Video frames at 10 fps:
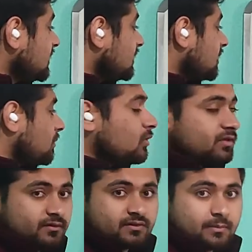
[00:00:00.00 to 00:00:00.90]
in both
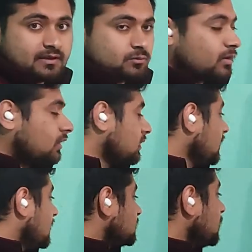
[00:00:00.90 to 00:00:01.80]
of them as well.
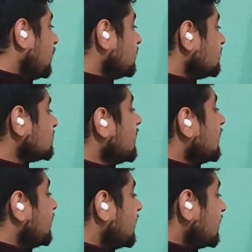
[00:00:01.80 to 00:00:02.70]
So what is
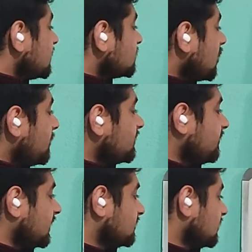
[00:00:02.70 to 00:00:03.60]
the greatest common
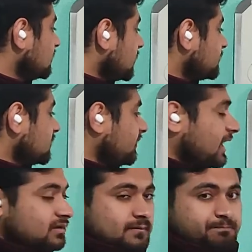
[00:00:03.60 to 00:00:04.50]
factor in terms of
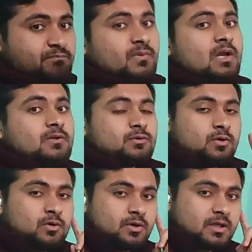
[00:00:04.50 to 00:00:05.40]
x?
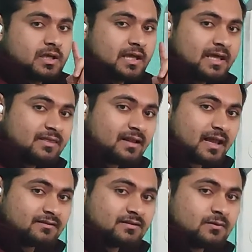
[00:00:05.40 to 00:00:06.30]
So in the
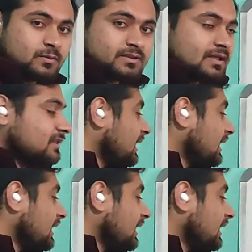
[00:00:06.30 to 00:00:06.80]
lesson, we said